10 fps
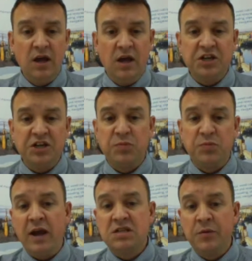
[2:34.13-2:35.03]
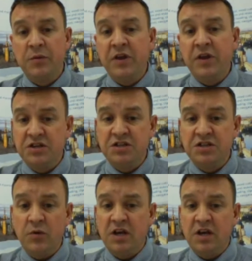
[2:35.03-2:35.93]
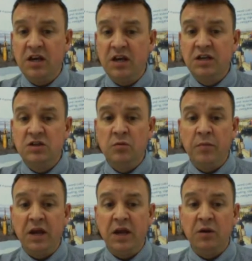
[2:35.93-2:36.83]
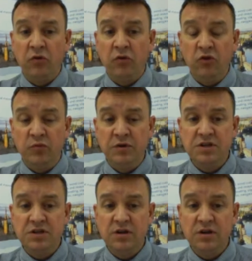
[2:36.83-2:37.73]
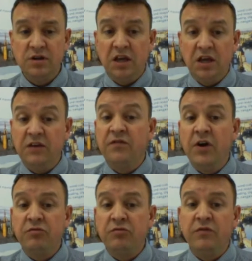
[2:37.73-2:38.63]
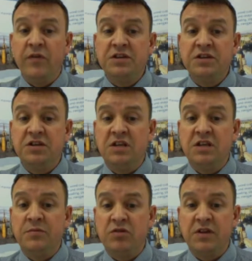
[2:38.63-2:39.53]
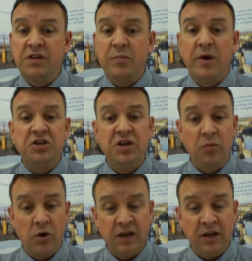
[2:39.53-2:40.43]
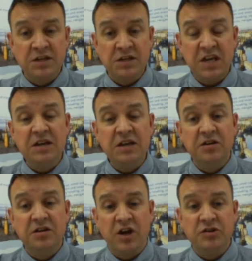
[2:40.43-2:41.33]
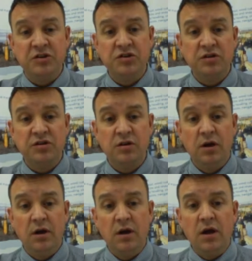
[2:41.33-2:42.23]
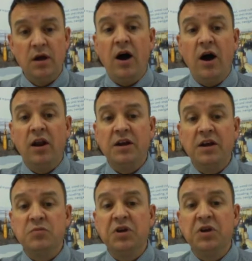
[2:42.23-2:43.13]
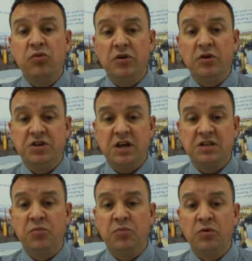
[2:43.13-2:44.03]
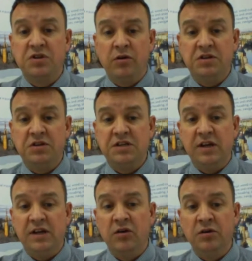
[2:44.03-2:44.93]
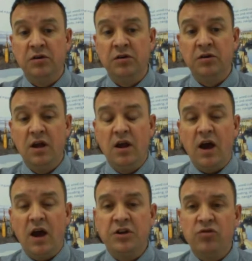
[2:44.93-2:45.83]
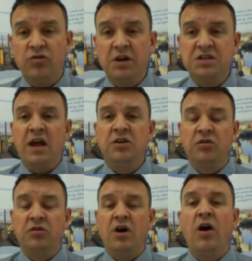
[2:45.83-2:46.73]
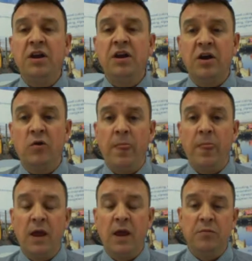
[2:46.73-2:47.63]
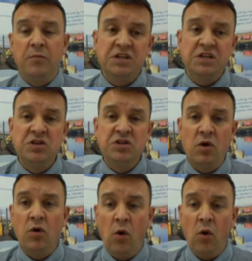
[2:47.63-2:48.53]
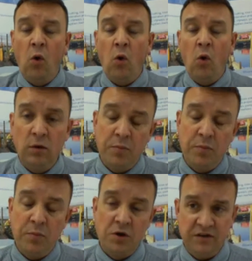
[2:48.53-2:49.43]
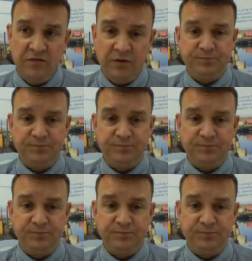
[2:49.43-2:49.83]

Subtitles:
explain some of the actions that we're taking to make improvements, give further advice to demonstrate that partnership working is key to change, highlight some key projects that the Broad Authority is leading on, and try to end on a high note because it's not all positive.